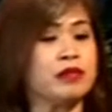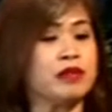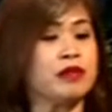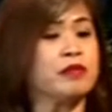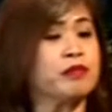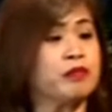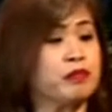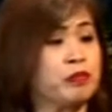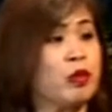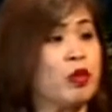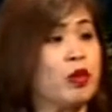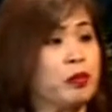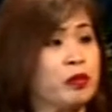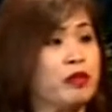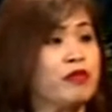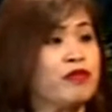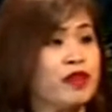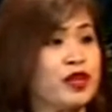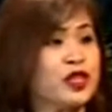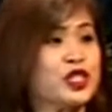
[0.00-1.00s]
they're more
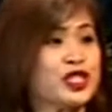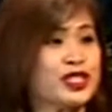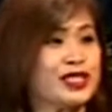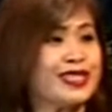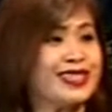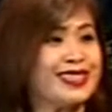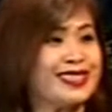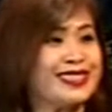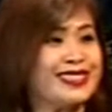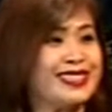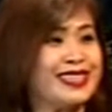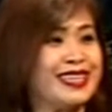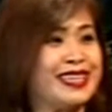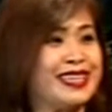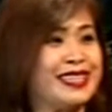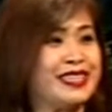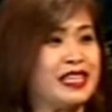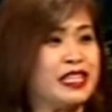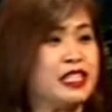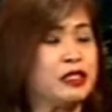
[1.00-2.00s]
professional
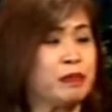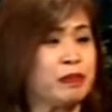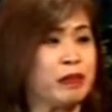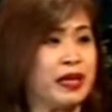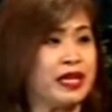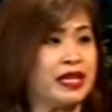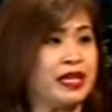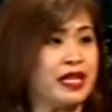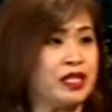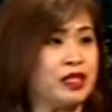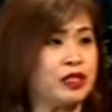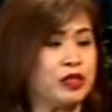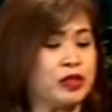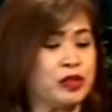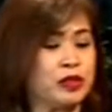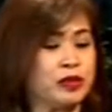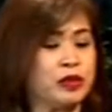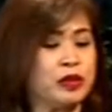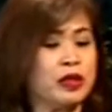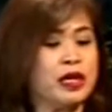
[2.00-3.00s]
in explaining it
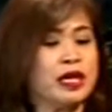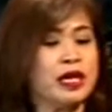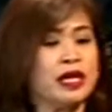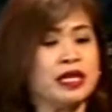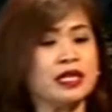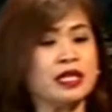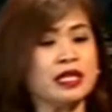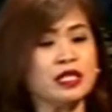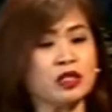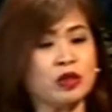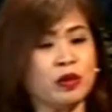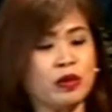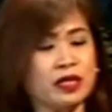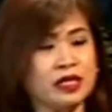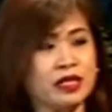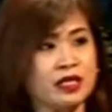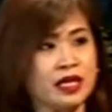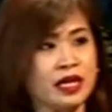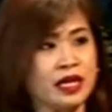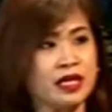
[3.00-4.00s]
to you. This
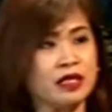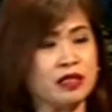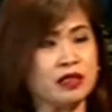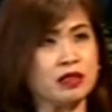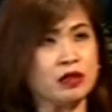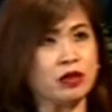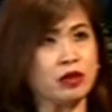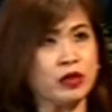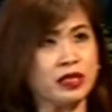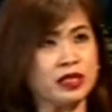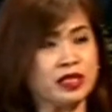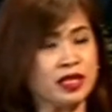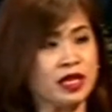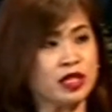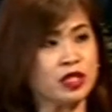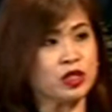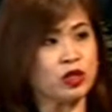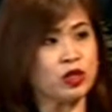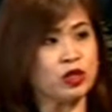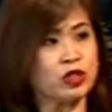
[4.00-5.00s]

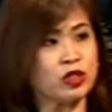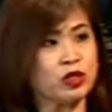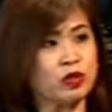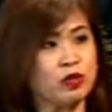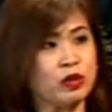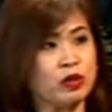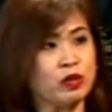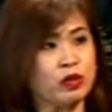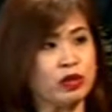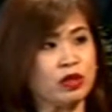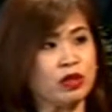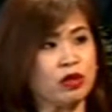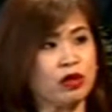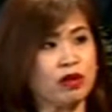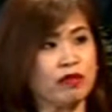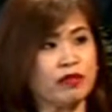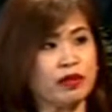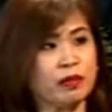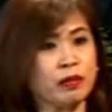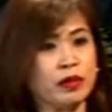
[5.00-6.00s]
coincides also with what the
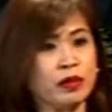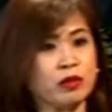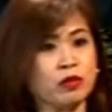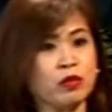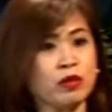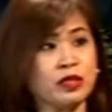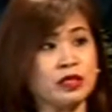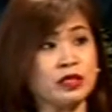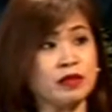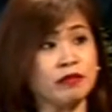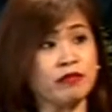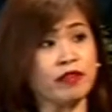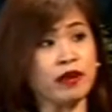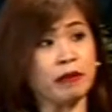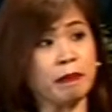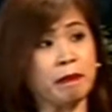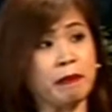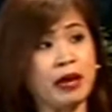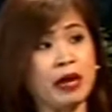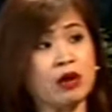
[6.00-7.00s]
government wants. In
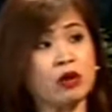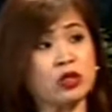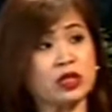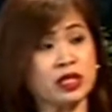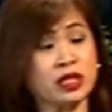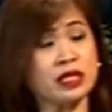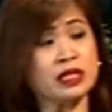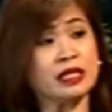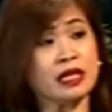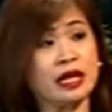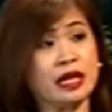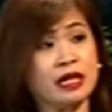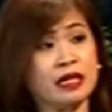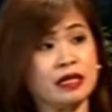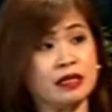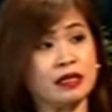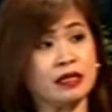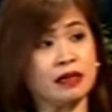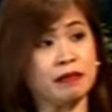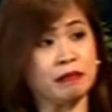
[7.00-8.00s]
fact, Bangko
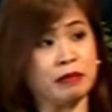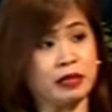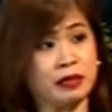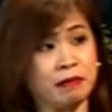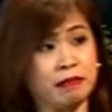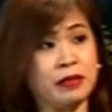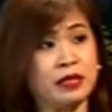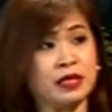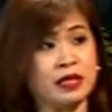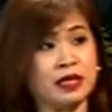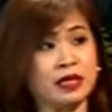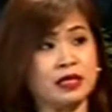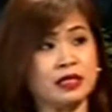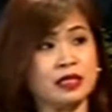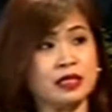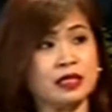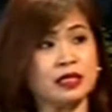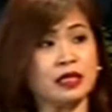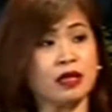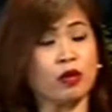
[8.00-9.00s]
Sentral ng
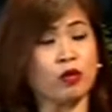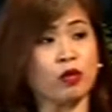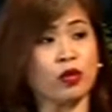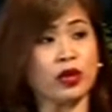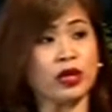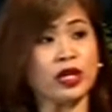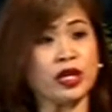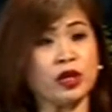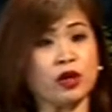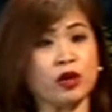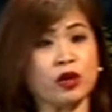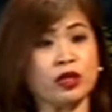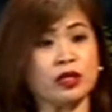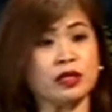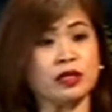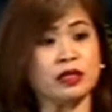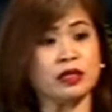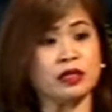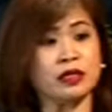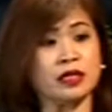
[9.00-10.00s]
Pilipinas is now working
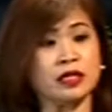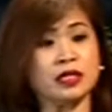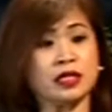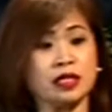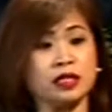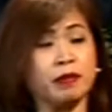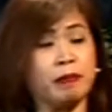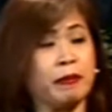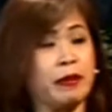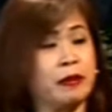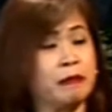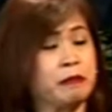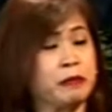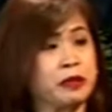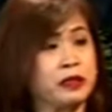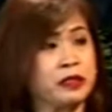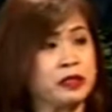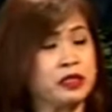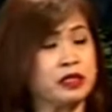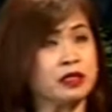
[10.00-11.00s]
on, it's in the
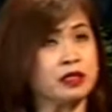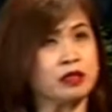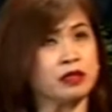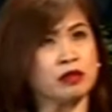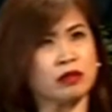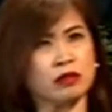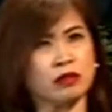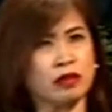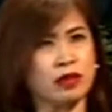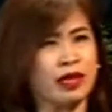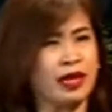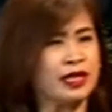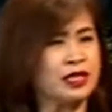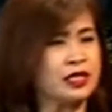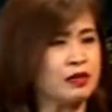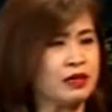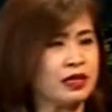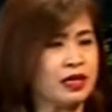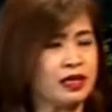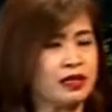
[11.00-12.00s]
papers
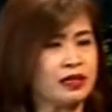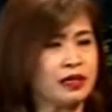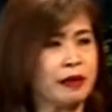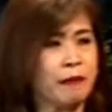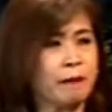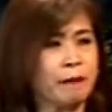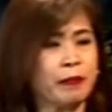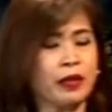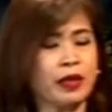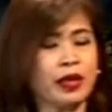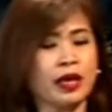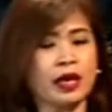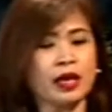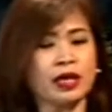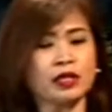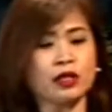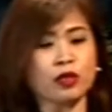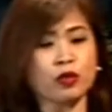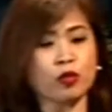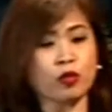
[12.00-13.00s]
last week, I think.
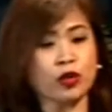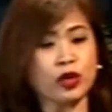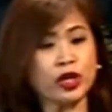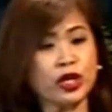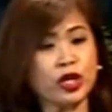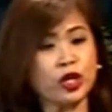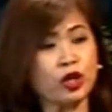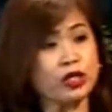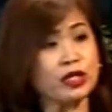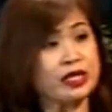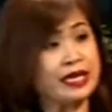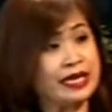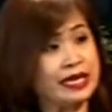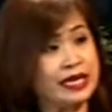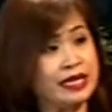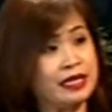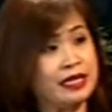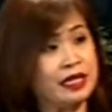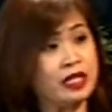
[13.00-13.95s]
They're working on the